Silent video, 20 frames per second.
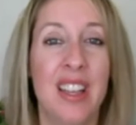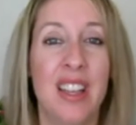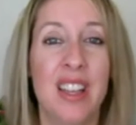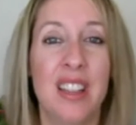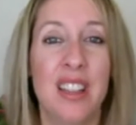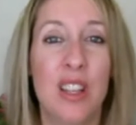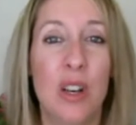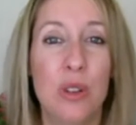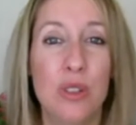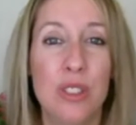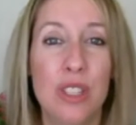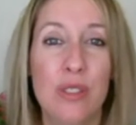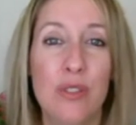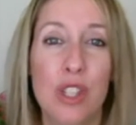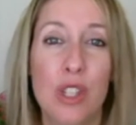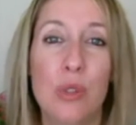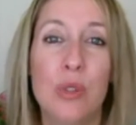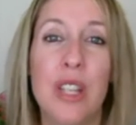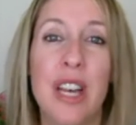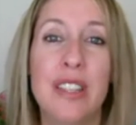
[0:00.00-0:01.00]
those of
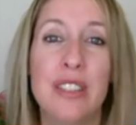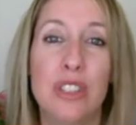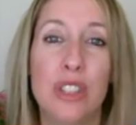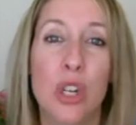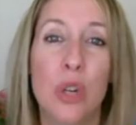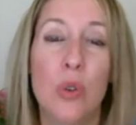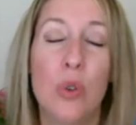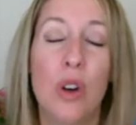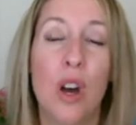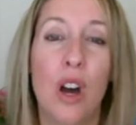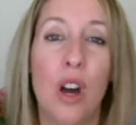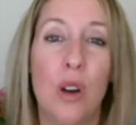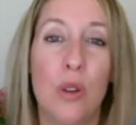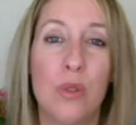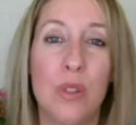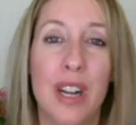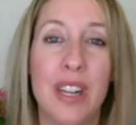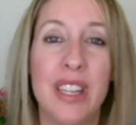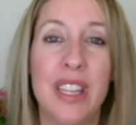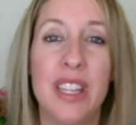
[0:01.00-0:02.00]
you that don't
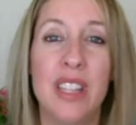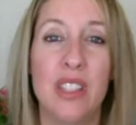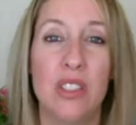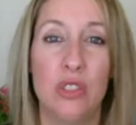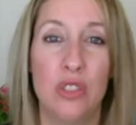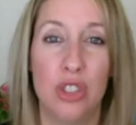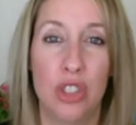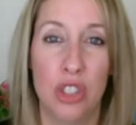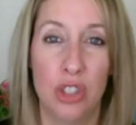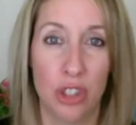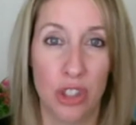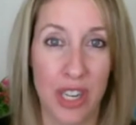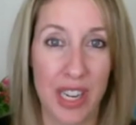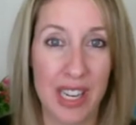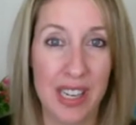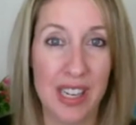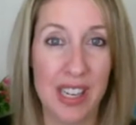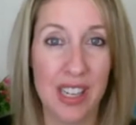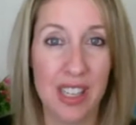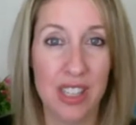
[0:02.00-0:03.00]
already
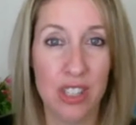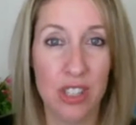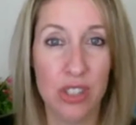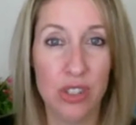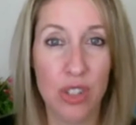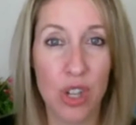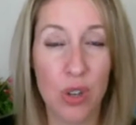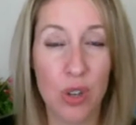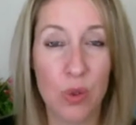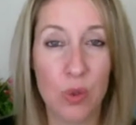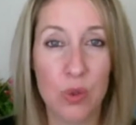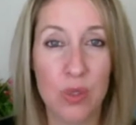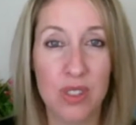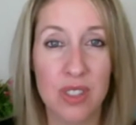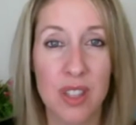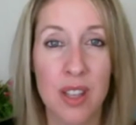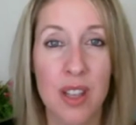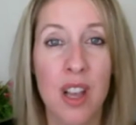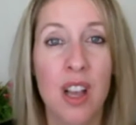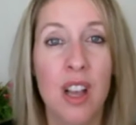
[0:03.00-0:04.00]
train in your
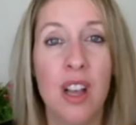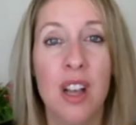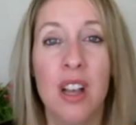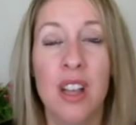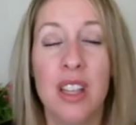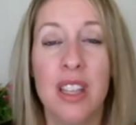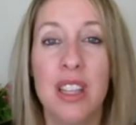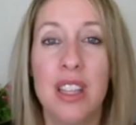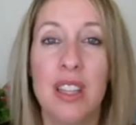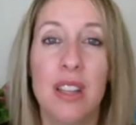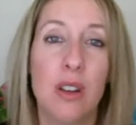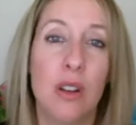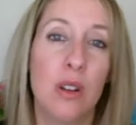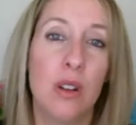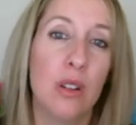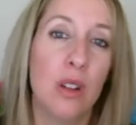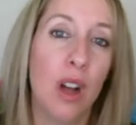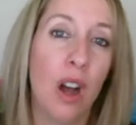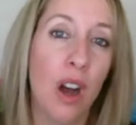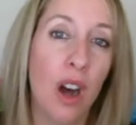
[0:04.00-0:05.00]
zones,
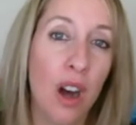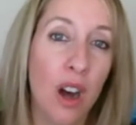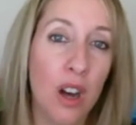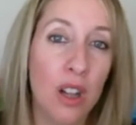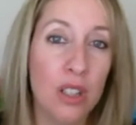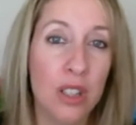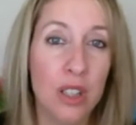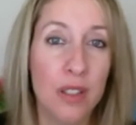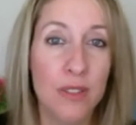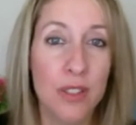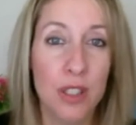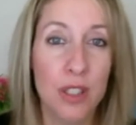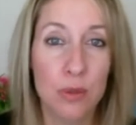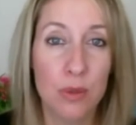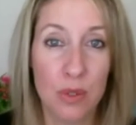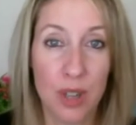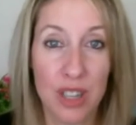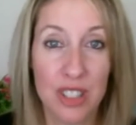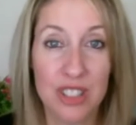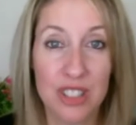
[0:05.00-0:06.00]
all of your
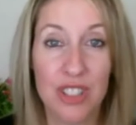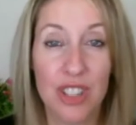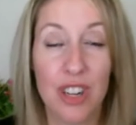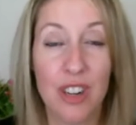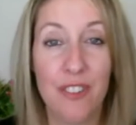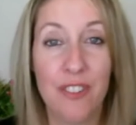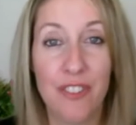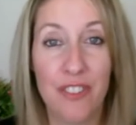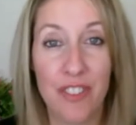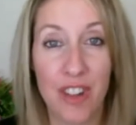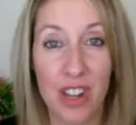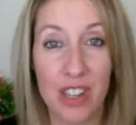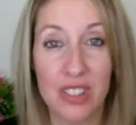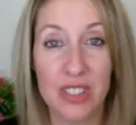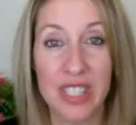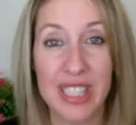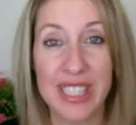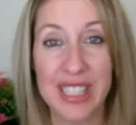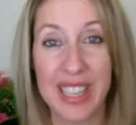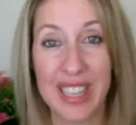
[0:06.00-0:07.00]
runs are
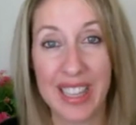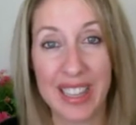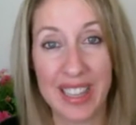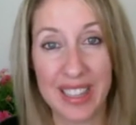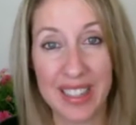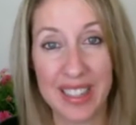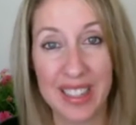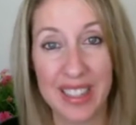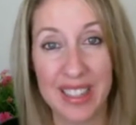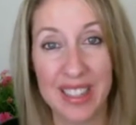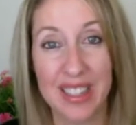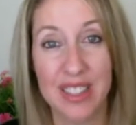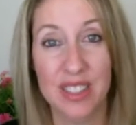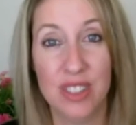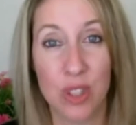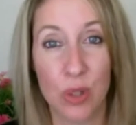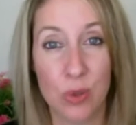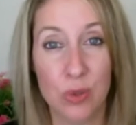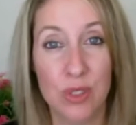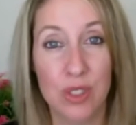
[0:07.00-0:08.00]
falling in
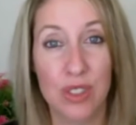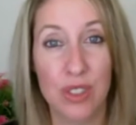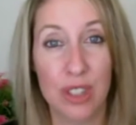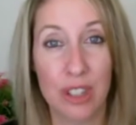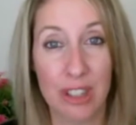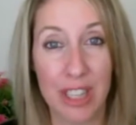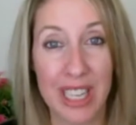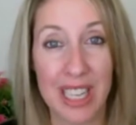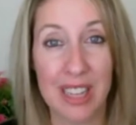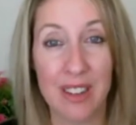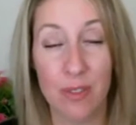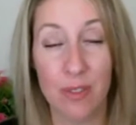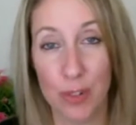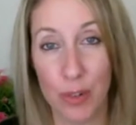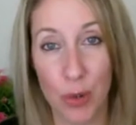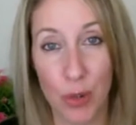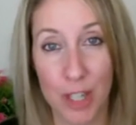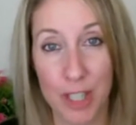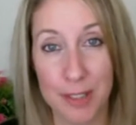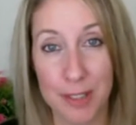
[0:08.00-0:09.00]
zones 3 and
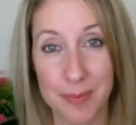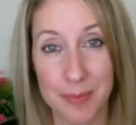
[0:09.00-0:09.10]
4.